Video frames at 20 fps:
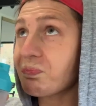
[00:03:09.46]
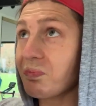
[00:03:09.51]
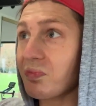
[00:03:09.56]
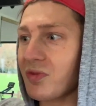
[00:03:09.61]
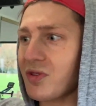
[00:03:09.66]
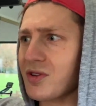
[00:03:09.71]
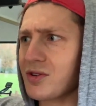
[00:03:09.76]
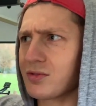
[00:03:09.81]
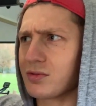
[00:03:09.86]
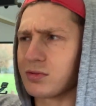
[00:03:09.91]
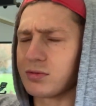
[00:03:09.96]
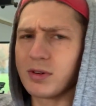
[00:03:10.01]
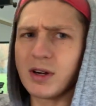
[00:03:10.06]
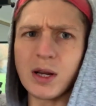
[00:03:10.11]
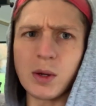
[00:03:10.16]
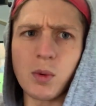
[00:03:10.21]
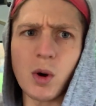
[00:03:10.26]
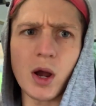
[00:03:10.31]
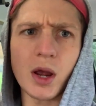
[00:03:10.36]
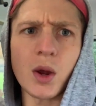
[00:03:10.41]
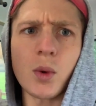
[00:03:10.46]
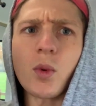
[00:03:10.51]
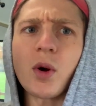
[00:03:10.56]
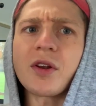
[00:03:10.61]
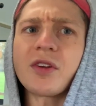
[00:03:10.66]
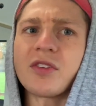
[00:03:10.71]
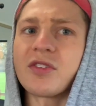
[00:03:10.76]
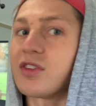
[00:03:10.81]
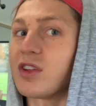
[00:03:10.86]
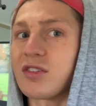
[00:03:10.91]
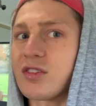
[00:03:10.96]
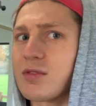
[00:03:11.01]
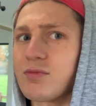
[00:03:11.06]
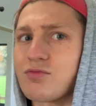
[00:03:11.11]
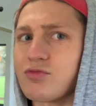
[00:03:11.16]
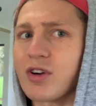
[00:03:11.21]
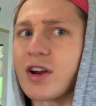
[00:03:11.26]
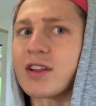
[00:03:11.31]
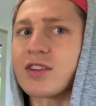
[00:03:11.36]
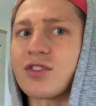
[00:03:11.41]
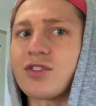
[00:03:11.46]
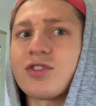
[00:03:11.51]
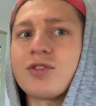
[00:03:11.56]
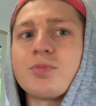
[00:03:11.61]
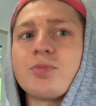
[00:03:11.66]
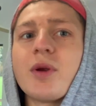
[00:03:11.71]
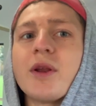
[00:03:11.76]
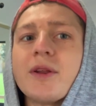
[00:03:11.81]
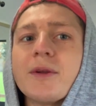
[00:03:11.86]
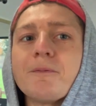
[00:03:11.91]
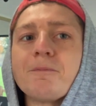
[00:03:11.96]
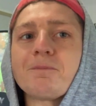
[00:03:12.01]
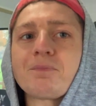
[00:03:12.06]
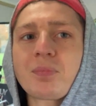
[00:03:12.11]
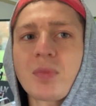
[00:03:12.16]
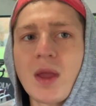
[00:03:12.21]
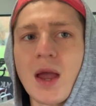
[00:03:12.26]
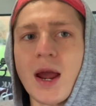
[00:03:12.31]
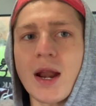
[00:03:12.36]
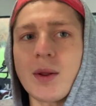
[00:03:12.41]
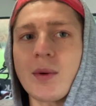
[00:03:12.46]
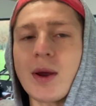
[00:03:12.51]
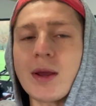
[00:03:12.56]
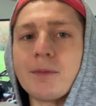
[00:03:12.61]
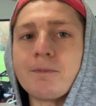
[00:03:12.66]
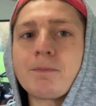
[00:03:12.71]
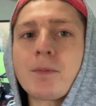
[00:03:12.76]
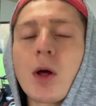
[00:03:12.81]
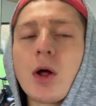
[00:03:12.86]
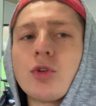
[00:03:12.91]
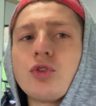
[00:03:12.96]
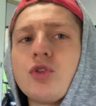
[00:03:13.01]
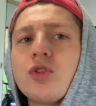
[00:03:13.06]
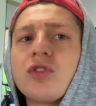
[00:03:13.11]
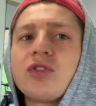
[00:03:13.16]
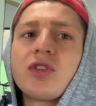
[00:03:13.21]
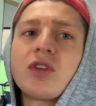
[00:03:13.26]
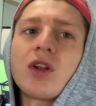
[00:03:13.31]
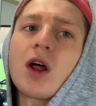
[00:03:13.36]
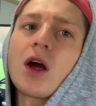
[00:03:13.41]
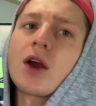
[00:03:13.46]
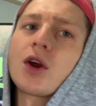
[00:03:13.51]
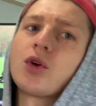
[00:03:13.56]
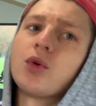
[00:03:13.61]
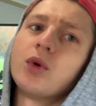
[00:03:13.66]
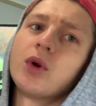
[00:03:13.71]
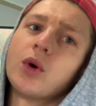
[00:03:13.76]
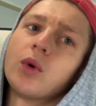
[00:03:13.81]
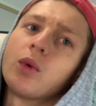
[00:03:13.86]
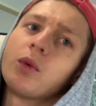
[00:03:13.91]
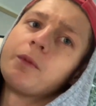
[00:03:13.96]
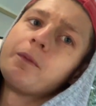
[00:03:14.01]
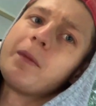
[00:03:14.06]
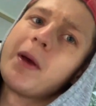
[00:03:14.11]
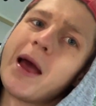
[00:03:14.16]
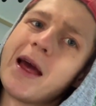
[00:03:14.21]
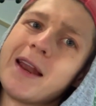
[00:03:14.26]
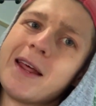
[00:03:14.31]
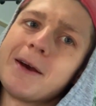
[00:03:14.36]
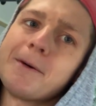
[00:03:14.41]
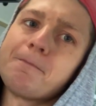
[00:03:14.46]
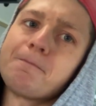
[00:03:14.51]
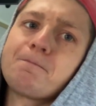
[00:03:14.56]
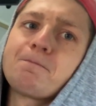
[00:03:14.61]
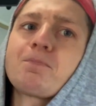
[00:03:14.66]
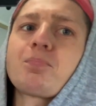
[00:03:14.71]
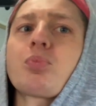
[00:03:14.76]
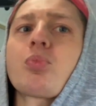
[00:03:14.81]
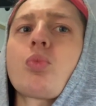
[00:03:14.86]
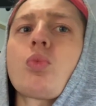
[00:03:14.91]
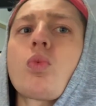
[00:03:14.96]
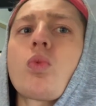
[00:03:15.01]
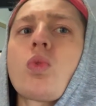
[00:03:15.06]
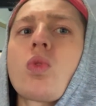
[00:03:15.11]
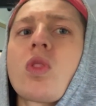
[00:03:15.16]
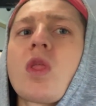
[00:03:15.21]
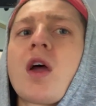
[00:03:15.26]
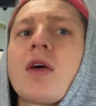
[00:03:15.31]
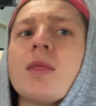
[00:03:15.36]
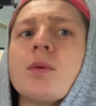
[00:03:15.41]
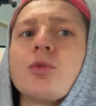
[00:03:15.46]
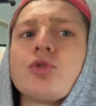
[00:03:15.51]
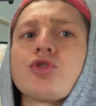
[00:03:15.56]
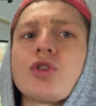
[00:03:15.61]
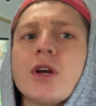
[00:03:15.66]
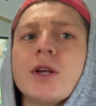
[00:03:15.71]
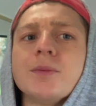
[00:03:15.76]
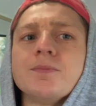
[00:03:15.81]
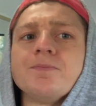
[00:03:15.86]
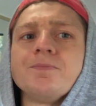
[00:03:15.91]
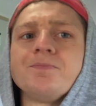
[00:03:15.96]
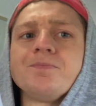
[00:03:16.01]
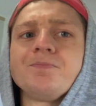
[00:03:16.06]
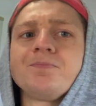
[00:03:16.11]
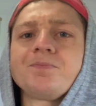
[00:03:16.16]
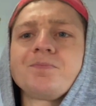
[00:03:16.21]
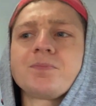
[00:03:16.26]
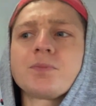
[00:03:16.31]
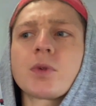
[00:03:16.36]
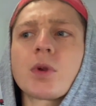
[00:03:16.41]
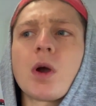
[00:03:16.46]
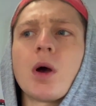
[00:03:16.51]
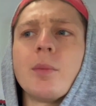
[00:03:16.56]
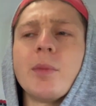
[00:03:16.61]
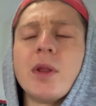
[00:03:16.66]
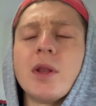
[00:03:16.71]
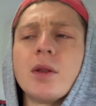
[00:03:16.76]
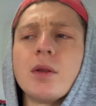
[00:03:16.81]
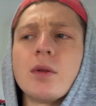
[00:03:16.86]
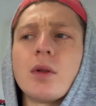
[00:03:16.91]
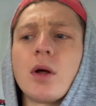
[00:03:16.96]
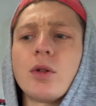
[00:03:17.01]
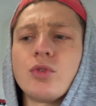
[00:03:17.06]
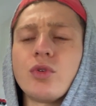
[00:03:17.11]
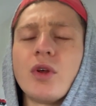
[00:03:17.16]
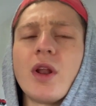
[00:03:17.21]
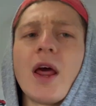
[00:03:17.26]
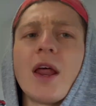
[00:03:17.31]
It's really working wonders, this. I'm ready to sprint. Anyway, I'll do this like cool little edit, then we'll train. I mean, I'll do an